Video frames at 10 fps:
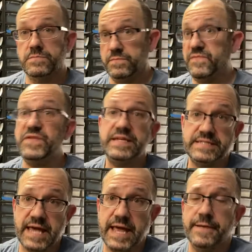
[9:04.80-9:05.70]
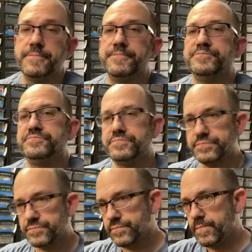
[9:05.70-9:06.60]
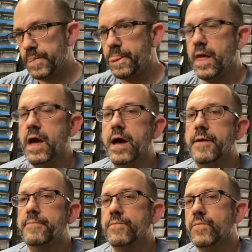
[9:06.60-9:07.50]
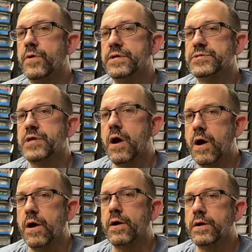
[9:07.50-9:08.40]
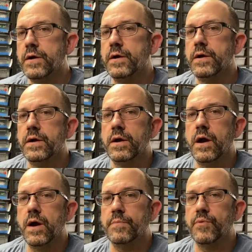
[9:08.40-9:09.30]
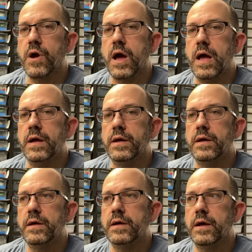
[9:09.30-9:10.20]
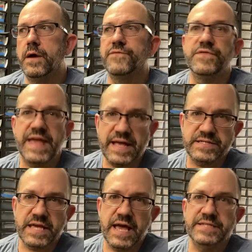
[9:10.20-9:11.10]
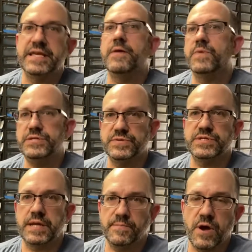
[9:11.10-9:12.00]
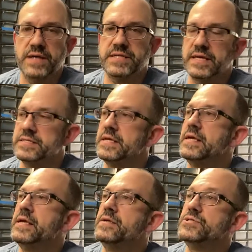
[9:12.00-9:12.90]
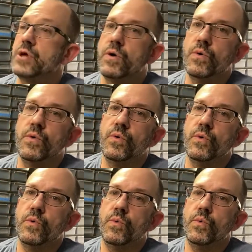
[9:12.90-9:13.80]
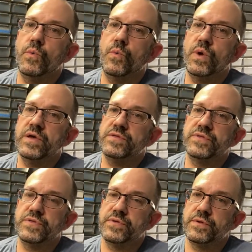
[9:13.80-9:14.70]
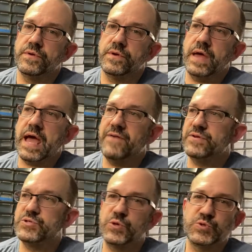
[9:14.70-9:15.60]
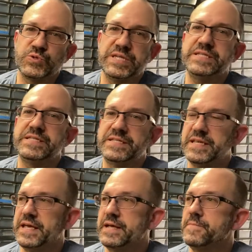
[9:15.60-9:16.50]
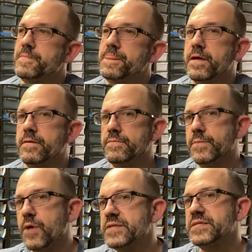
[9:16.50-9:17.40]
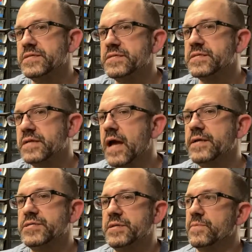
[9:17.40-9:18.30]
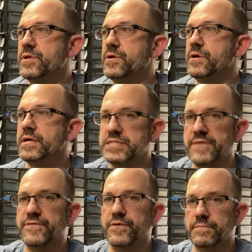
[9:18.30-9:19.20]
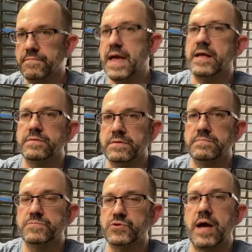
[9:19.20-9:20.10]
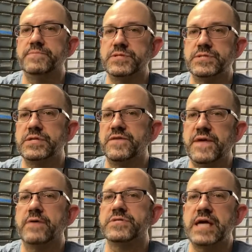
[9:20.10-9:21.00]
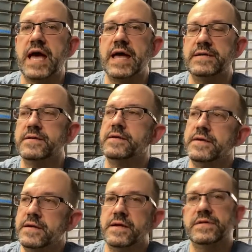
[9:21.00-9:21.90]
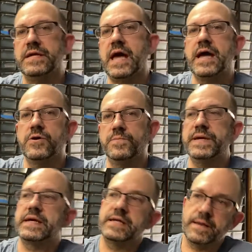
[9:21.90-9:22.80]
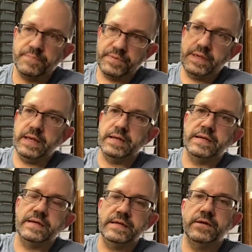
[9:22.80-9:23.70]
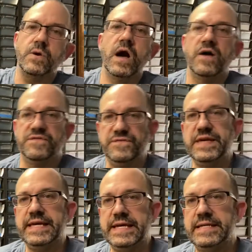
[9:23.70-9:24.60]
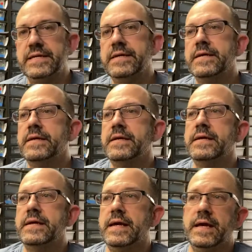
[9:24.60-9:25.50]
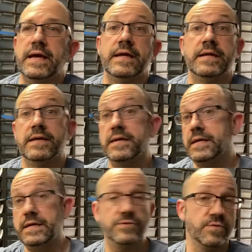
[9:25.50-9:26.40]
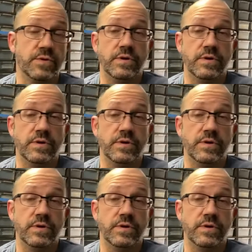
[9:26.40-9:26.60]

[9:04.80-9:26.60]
feed day, rodents are brought for that size, and we do the same process. So with having social distancing, the process is kind of similar, except for Matt drops the stuff outside, and then I go pick it up, and I'll feed, and either